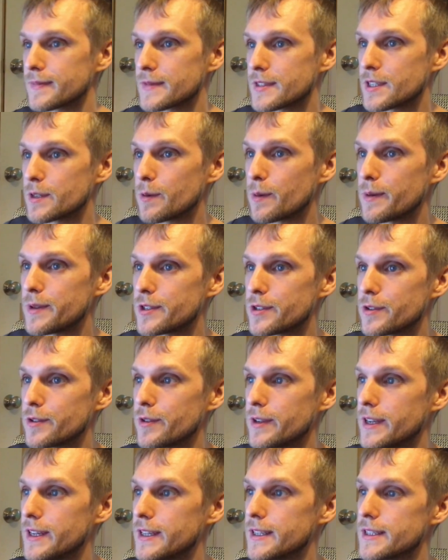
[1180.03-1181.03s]
So what we
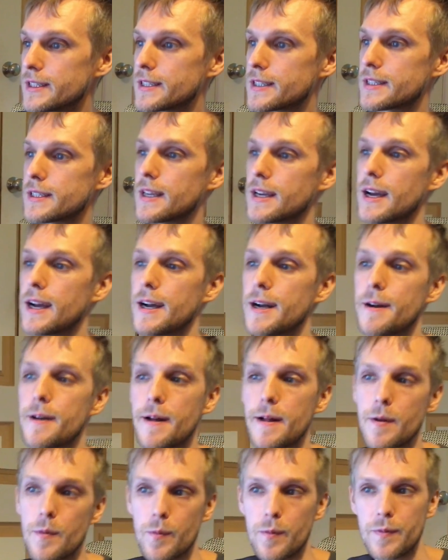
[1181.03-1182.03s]
do is
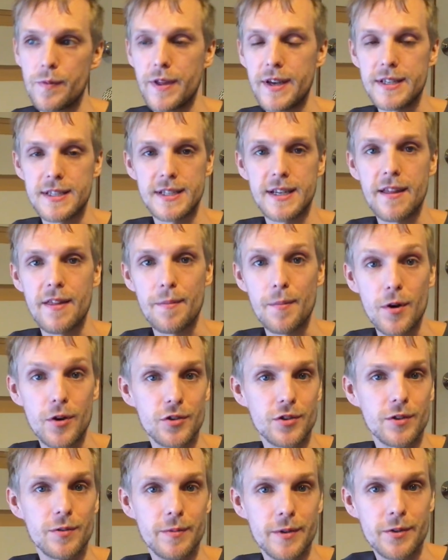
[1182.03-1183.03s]
there's another
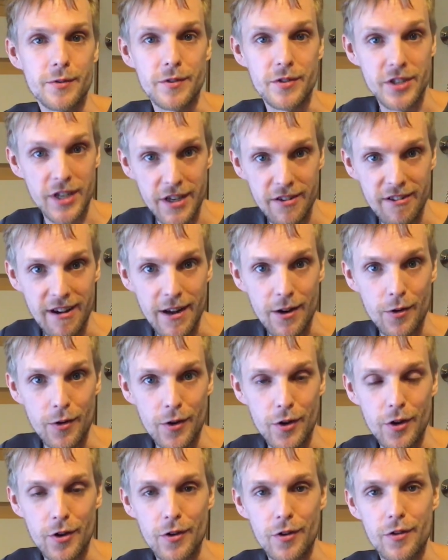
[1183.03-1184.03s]
module which will generate
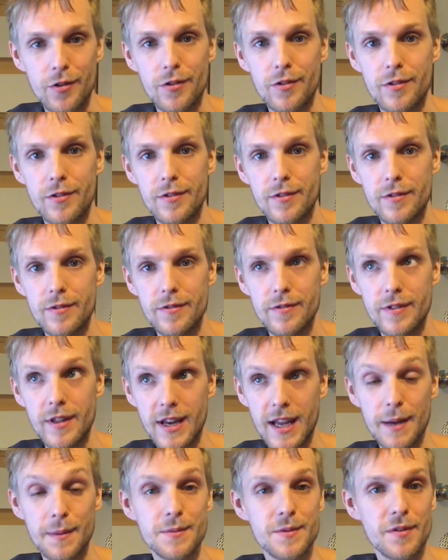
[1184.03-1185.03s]
audio
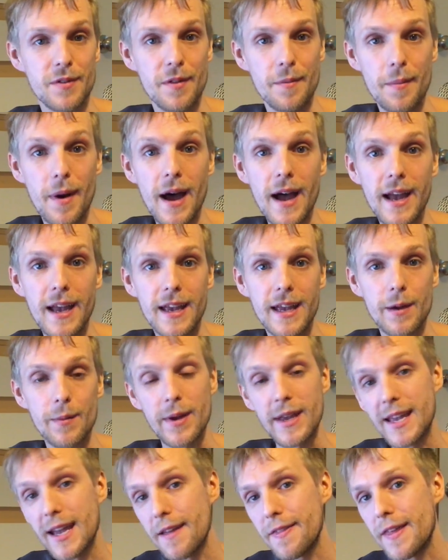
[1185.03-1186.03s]
that comes from the mic, and
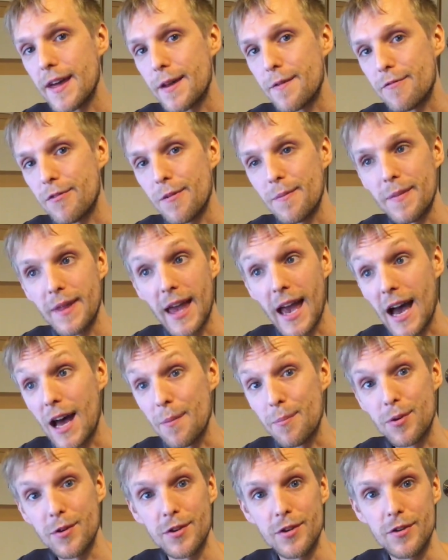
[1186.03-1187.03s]
we get that from the
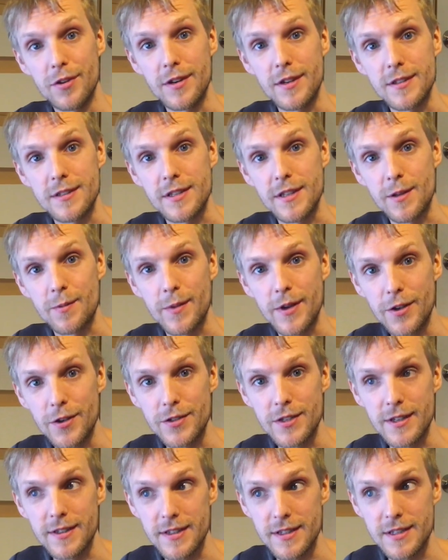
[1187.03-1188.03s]
output unit so that we're
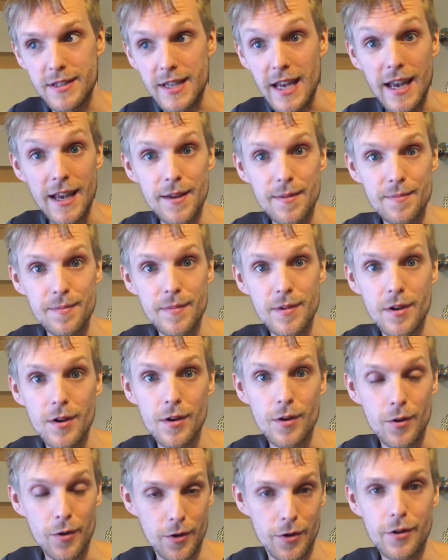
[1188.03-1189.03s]
using the same
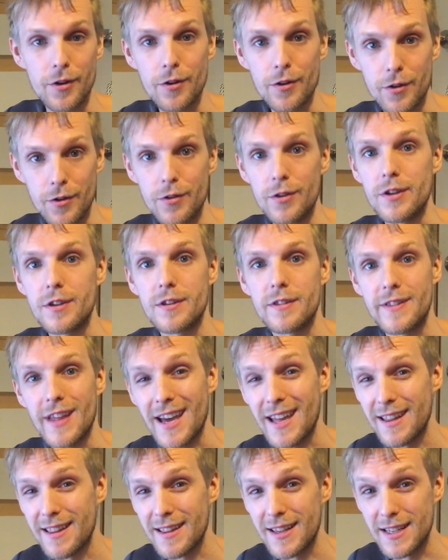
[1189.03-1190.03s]
audio unit.
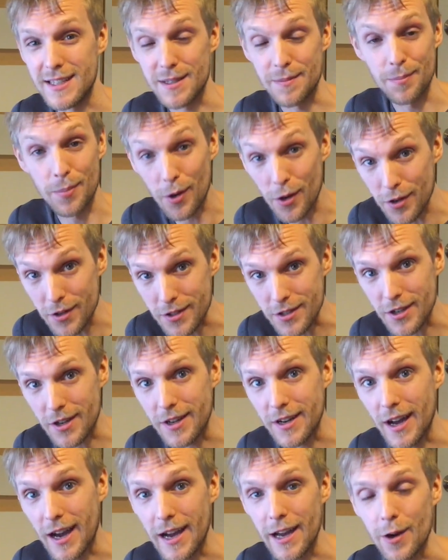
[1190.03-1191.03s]
That is important
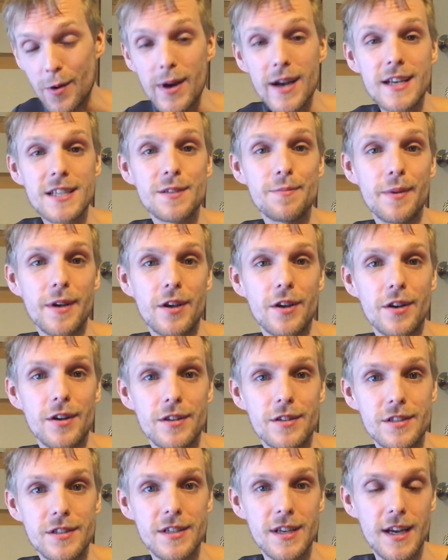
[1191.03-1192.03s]
on iOS
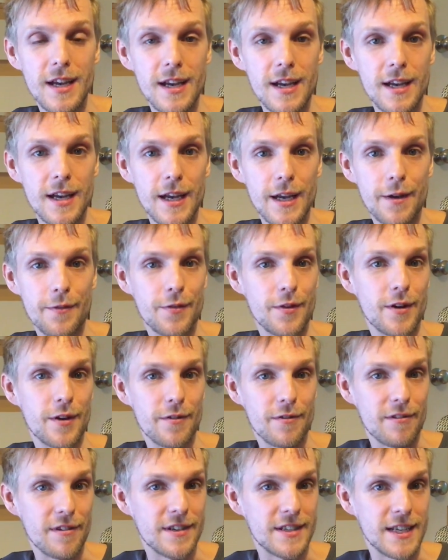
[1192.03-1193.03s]
because if you
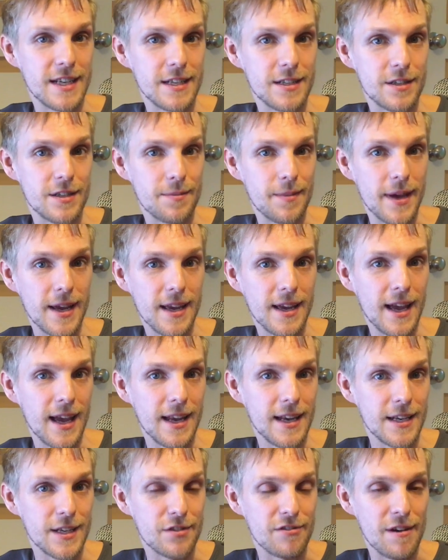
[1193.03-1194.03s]
ever intend to make
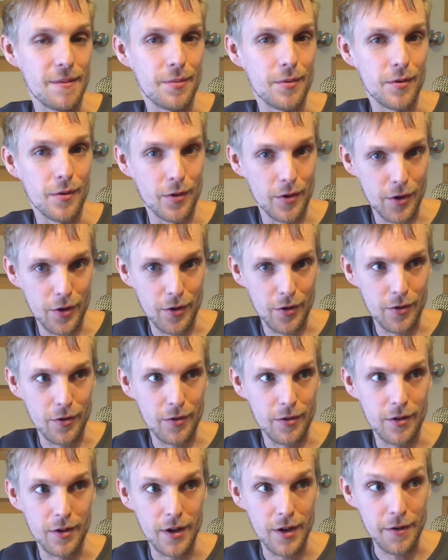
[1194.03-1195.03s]
an inter-app
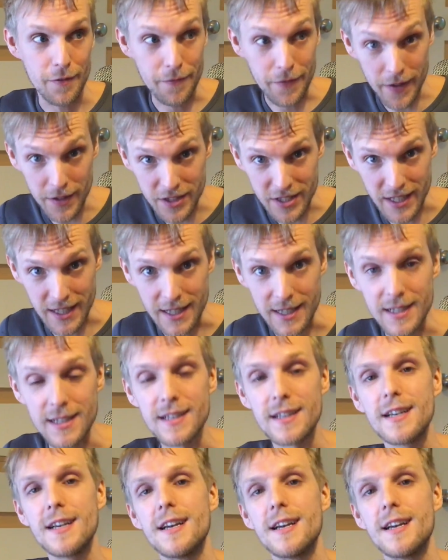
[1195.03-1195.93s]
audio filter,